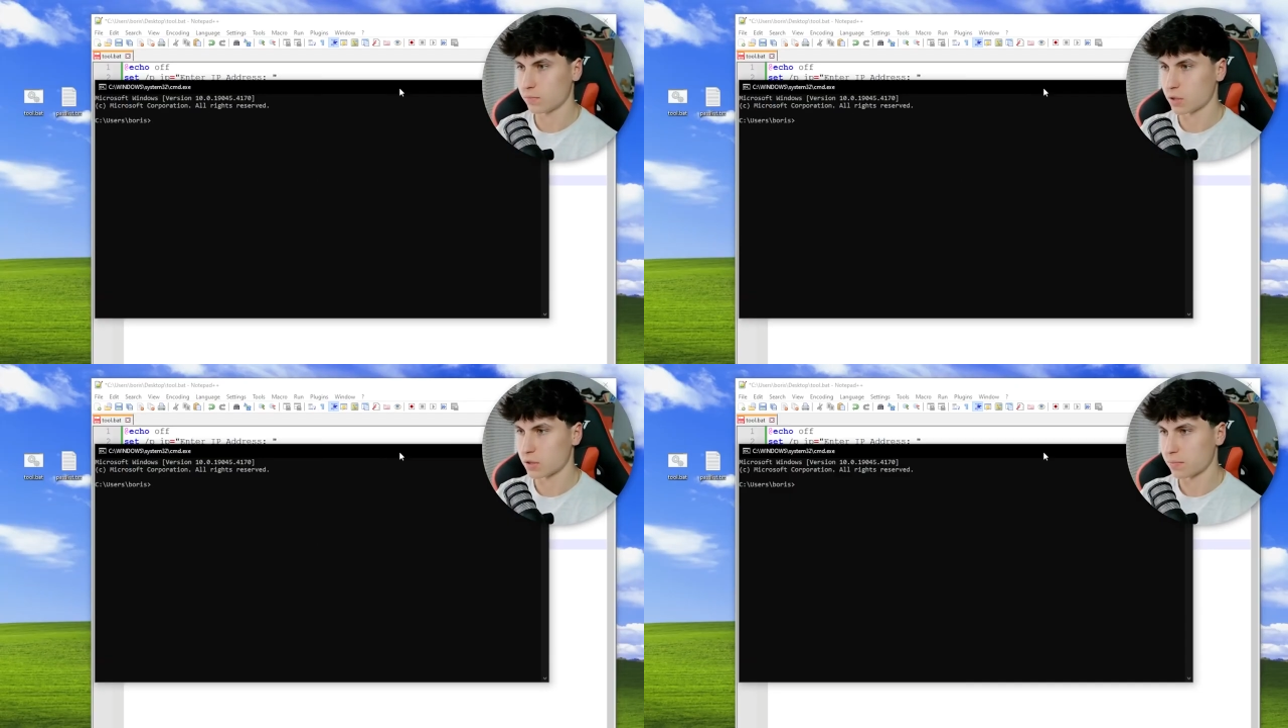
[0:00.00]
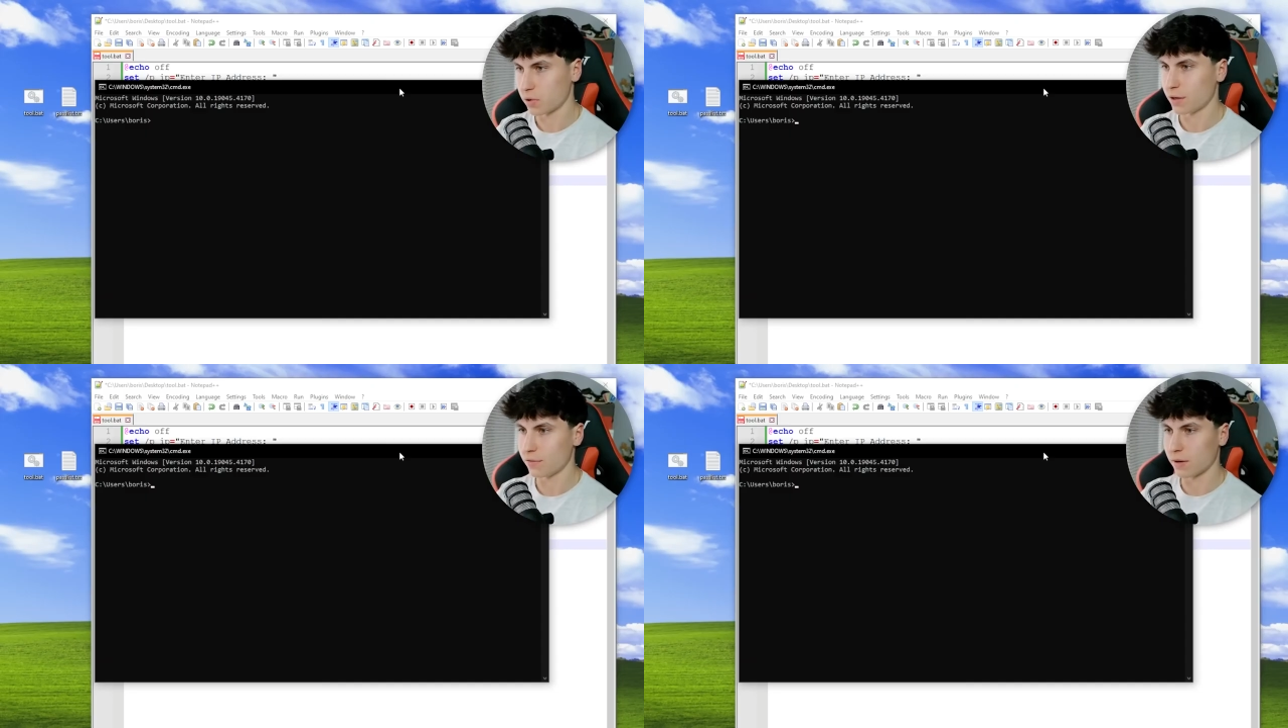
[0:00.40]
just
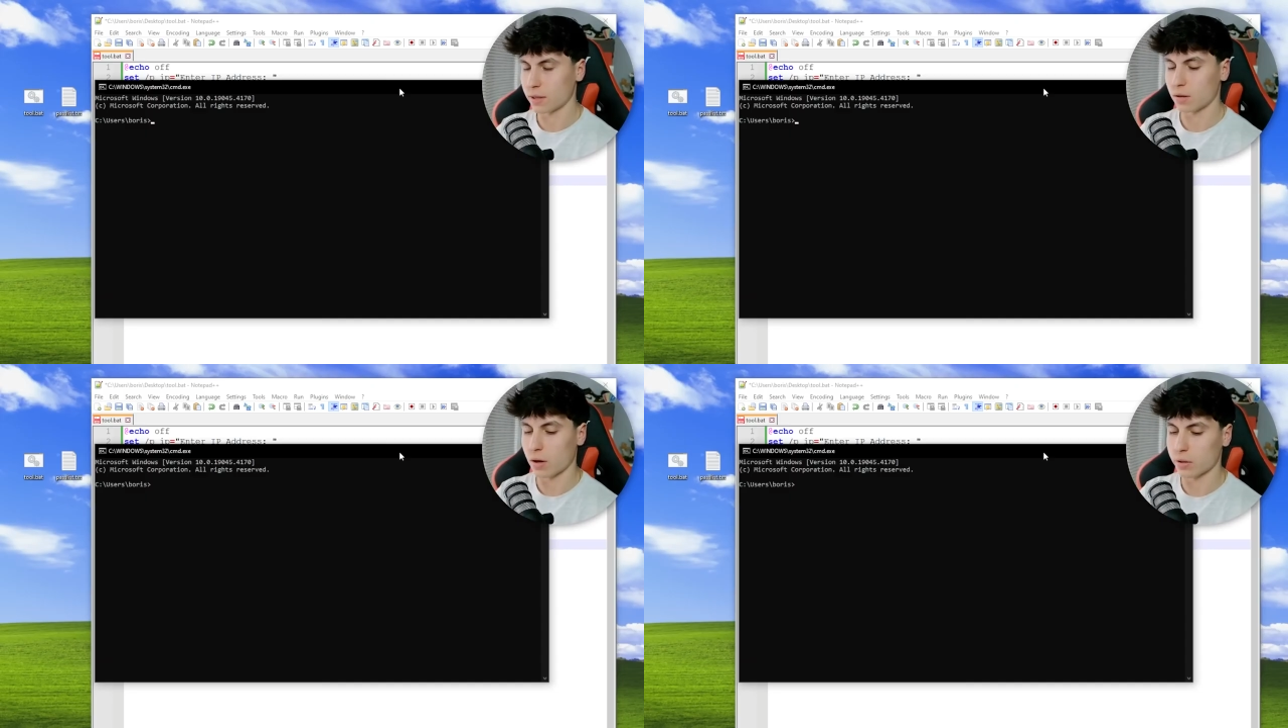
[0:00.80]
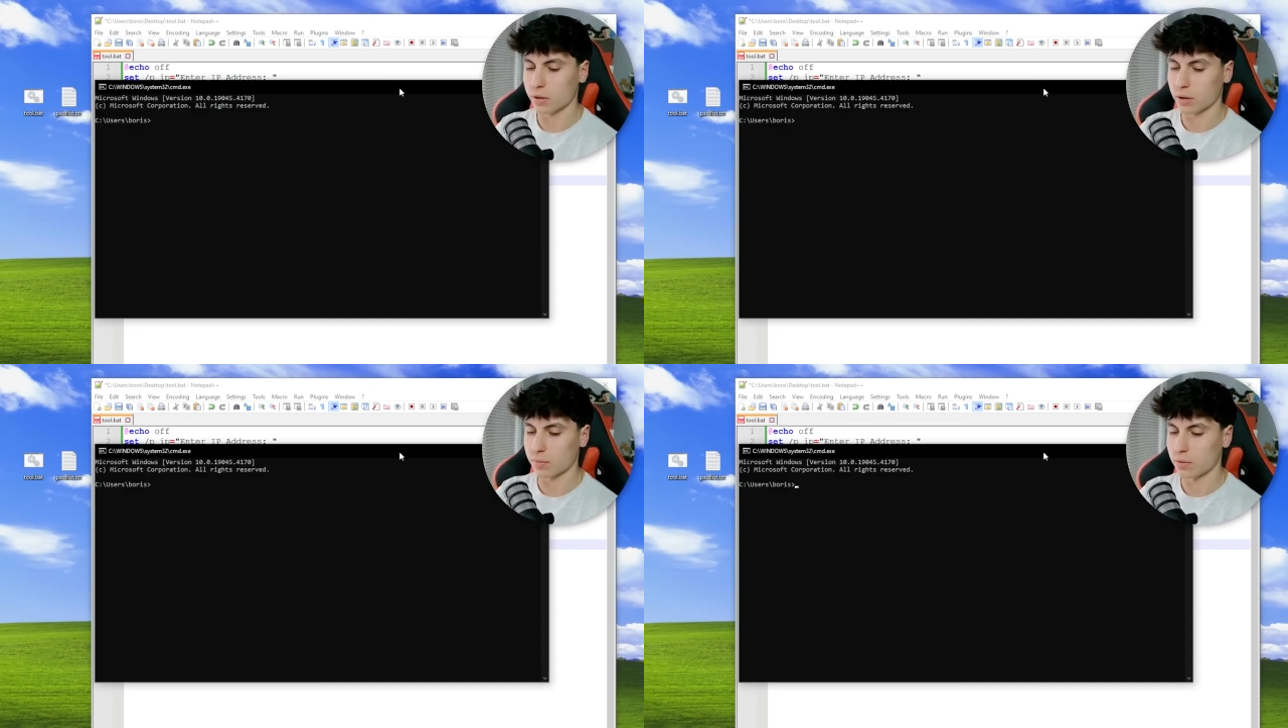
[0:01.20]
predefined on
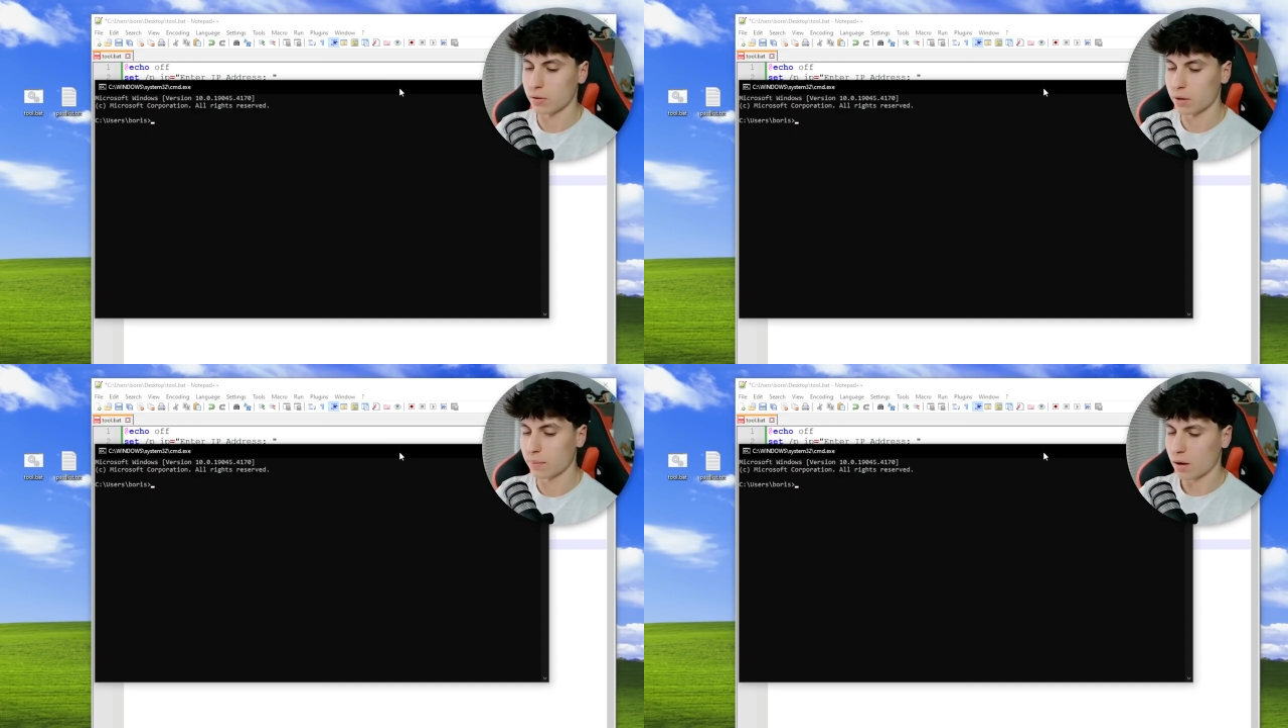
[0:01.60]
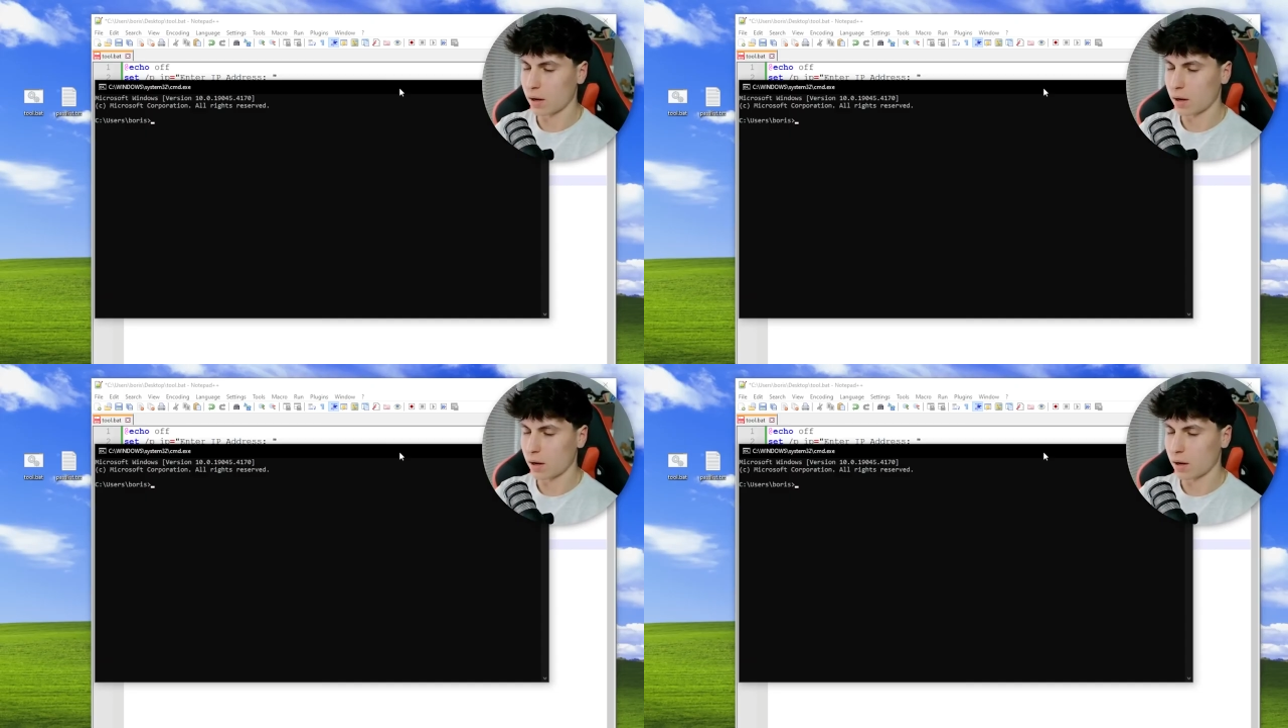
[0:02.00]
your computer.